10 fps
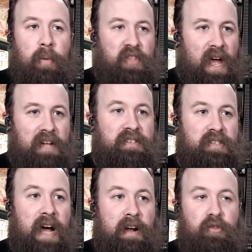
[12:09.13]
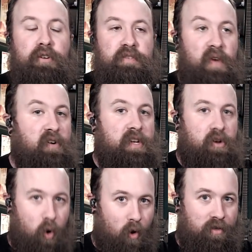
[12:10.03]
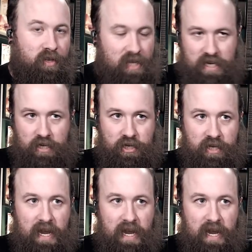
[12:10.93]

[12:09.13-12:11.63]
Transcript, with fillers: but the headstock looks very Cort-ish,